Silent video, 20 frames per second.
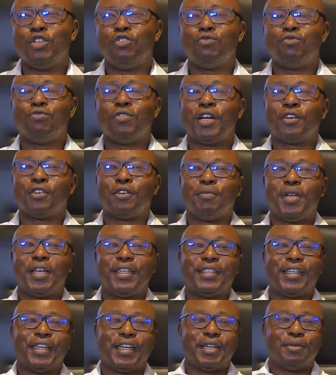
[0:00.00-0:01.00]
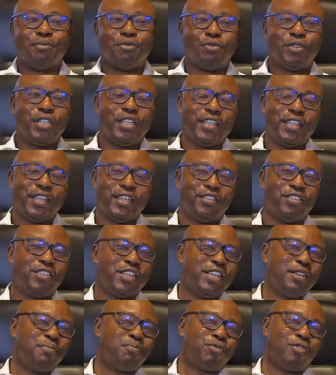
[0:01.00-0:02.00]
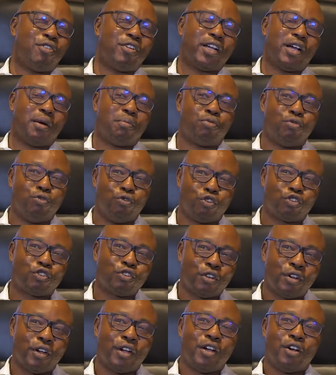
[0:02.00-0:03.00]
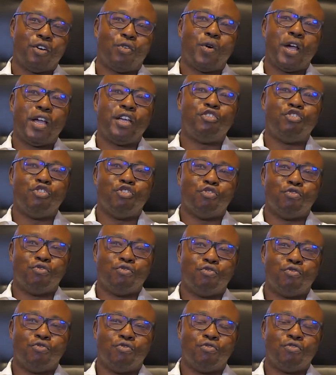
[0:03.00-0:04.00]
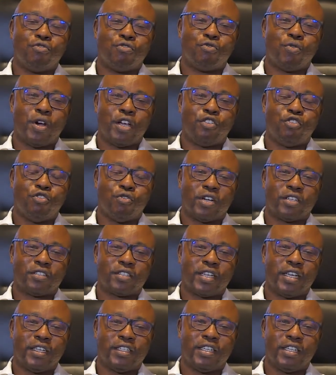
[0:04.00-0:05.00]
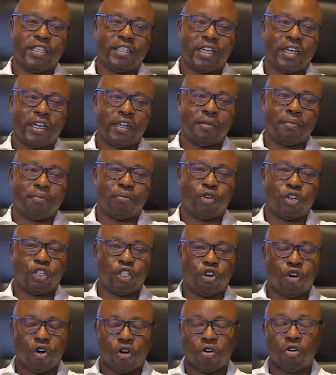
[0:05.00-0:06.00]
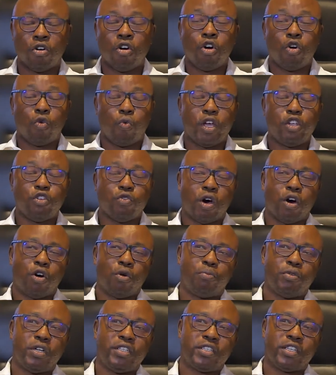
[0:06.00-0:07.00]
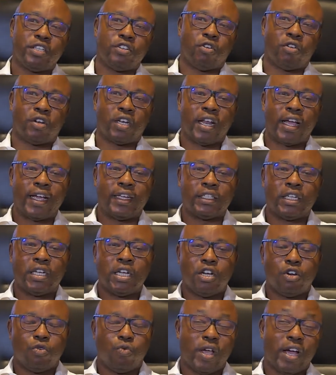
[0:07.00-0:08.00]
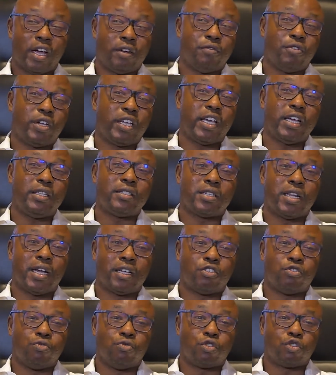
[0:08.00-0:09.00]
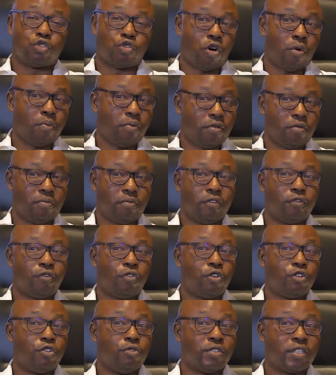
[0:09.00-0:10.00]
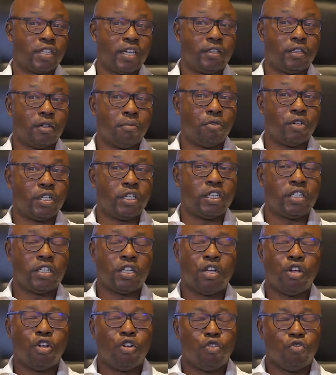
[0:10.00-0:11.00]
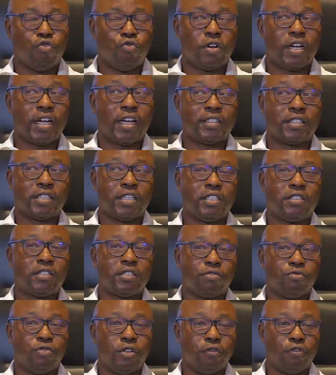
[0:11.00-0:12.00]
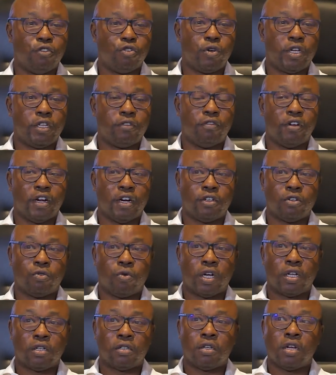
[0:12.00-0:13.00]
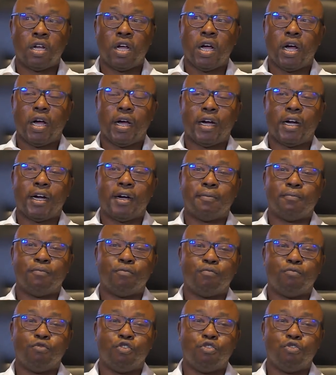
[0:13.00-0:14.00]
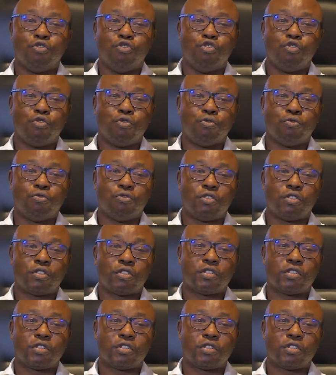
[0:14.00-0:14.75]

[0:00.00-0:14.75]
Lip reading: do recommend really a three-pronged approach when you are sending money or when you are operating online. We advocate that you stop before you send the money, look at it, review it very well. You don't,